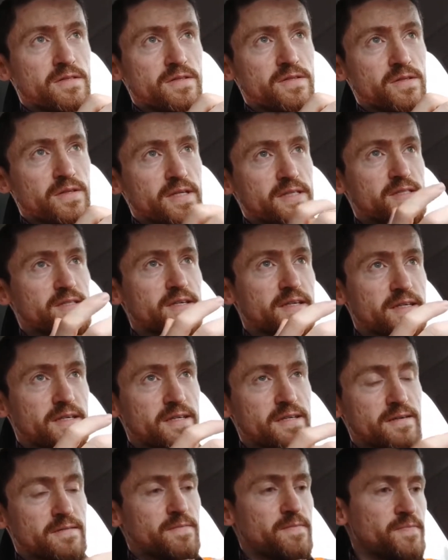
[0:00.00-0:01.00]
So that's like,
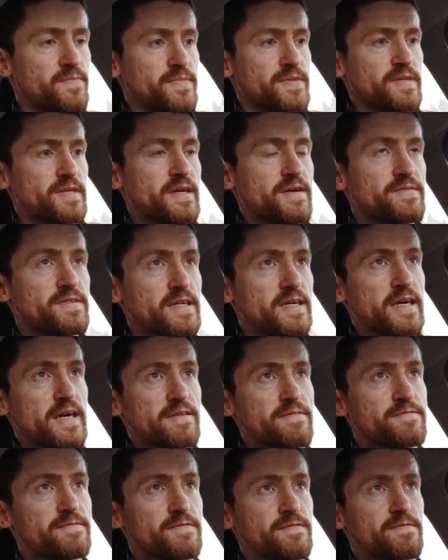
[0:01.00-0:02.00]
you have to
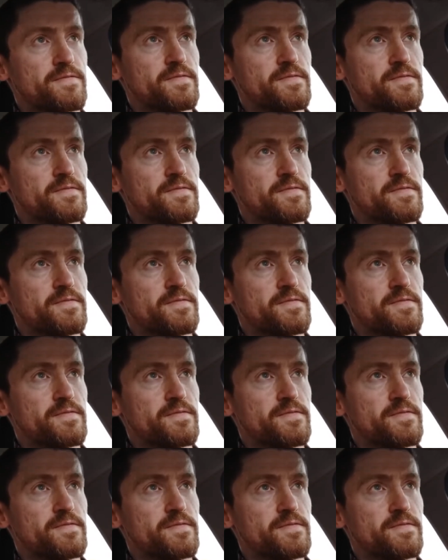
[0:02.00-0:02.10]
give